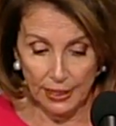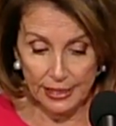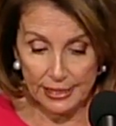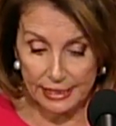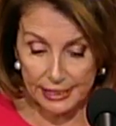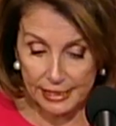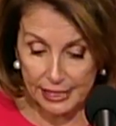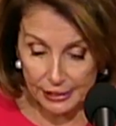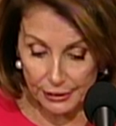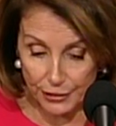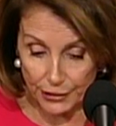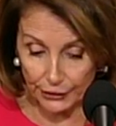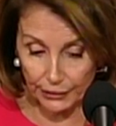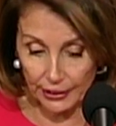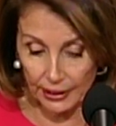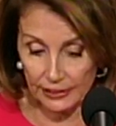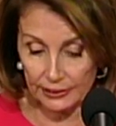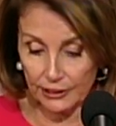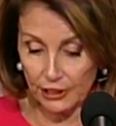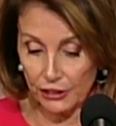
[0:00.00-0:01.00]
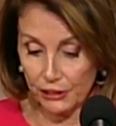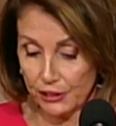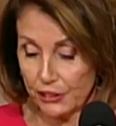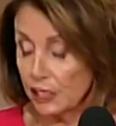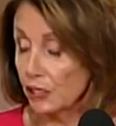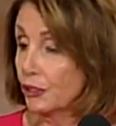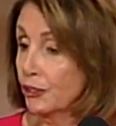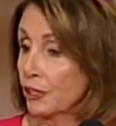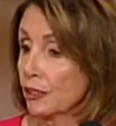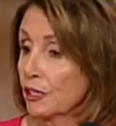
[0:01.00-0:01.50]
It is a, a
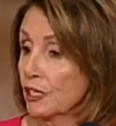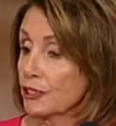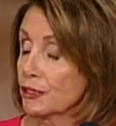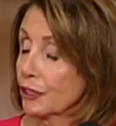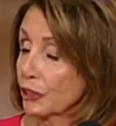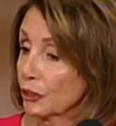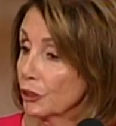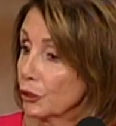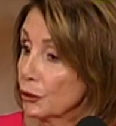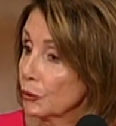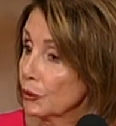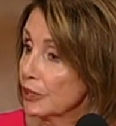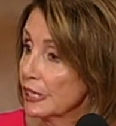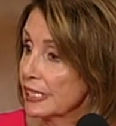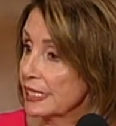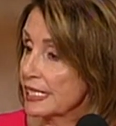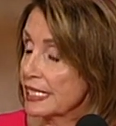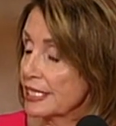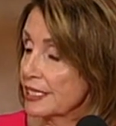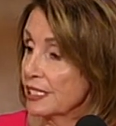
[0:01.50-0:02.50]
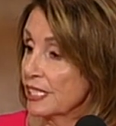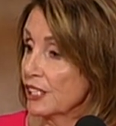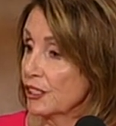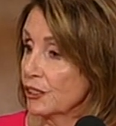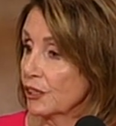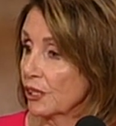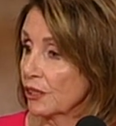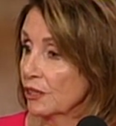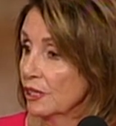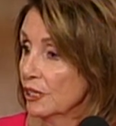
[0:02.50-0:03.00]
decision, a security
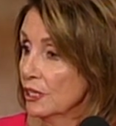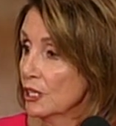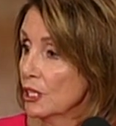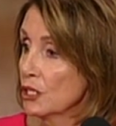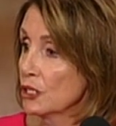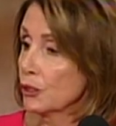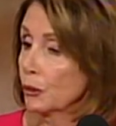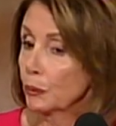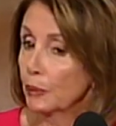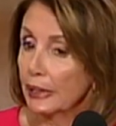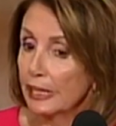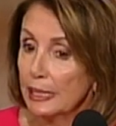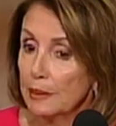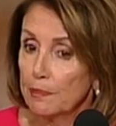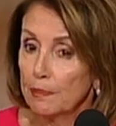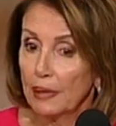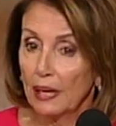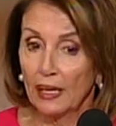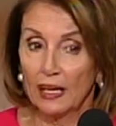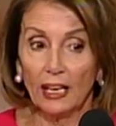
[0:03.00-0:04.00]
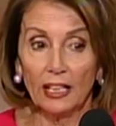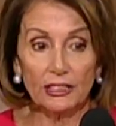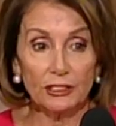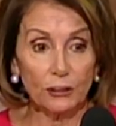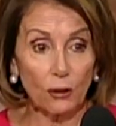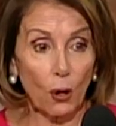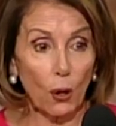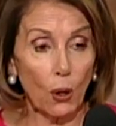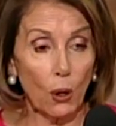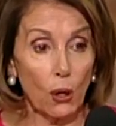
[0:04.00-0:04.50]
decision, to keep
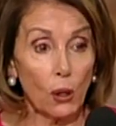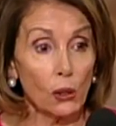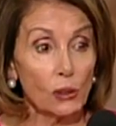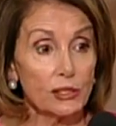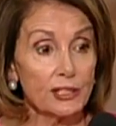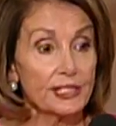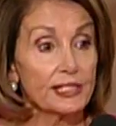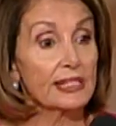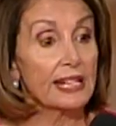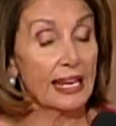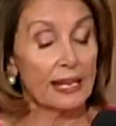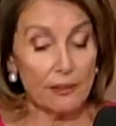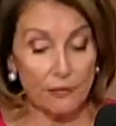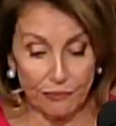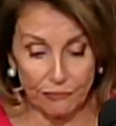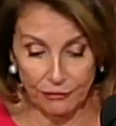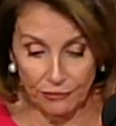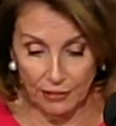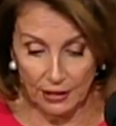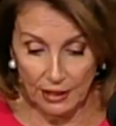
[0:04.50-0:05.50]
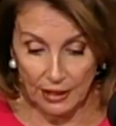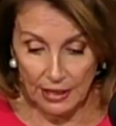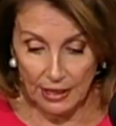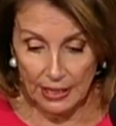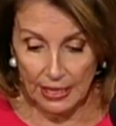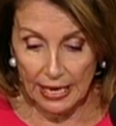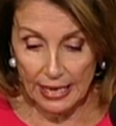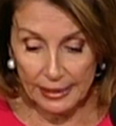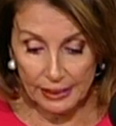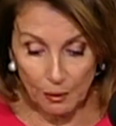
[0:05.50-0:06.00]
us all safe,
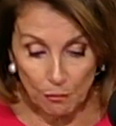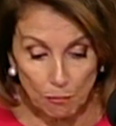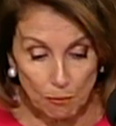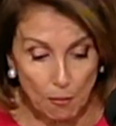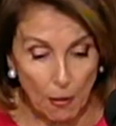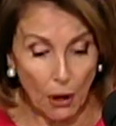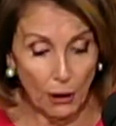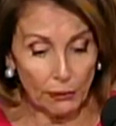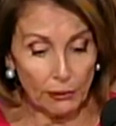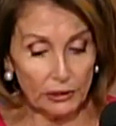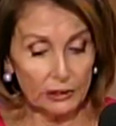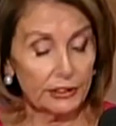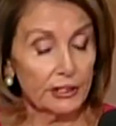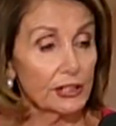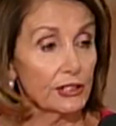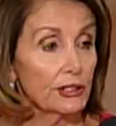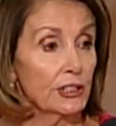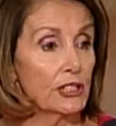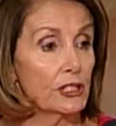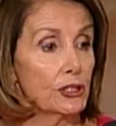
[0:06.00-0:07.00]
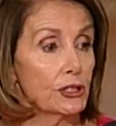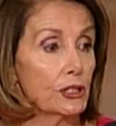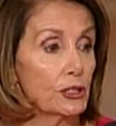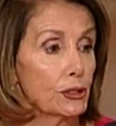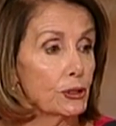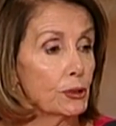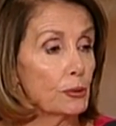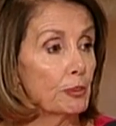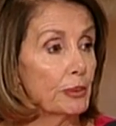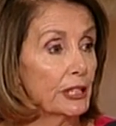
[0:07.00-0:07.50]
and a moral
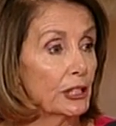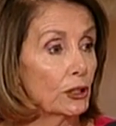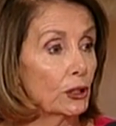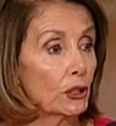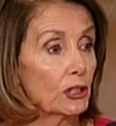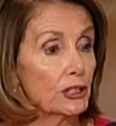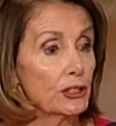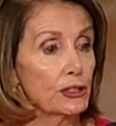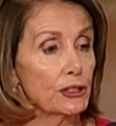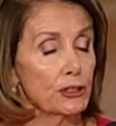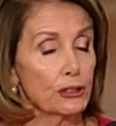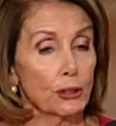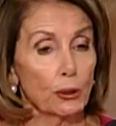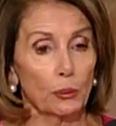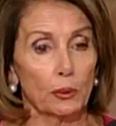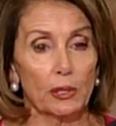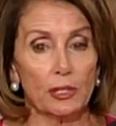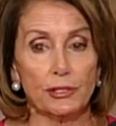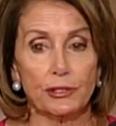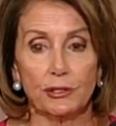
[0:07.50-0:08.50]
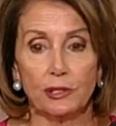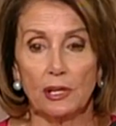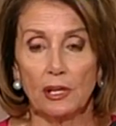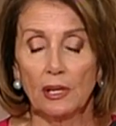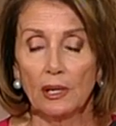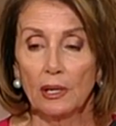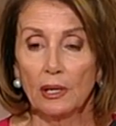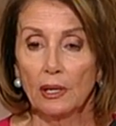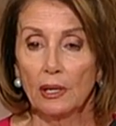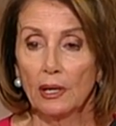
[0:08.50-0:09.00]
decision to be good stewards
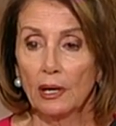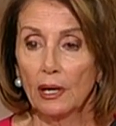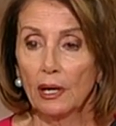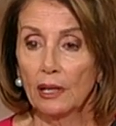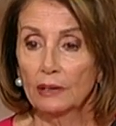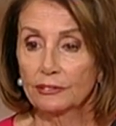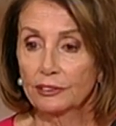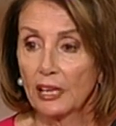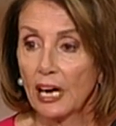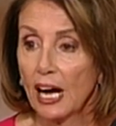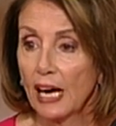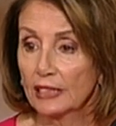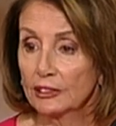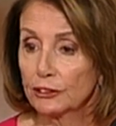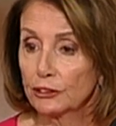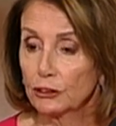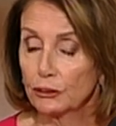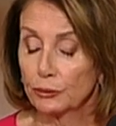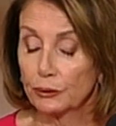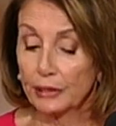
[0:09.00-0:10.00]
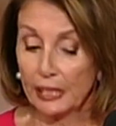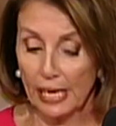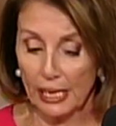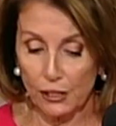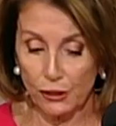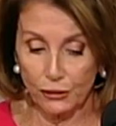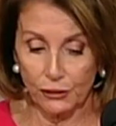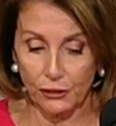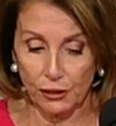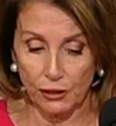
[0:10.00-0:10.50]
of God's
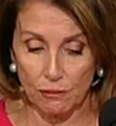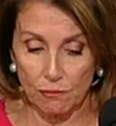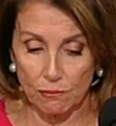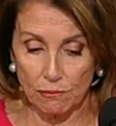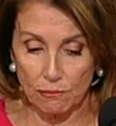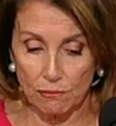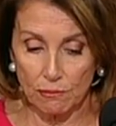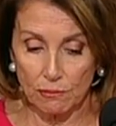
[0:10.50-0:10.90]
creation.